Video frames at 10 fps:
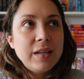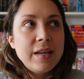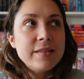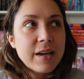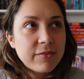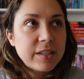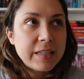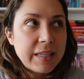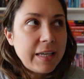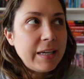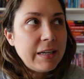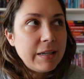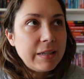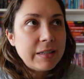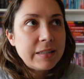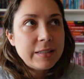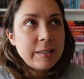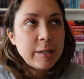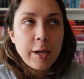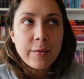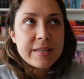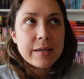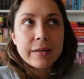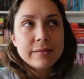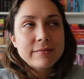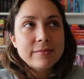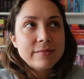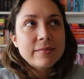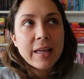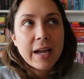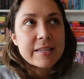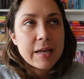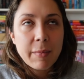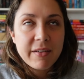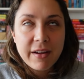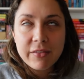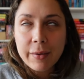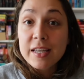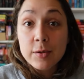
It definitely, you know, isn't, like I said, my favorite.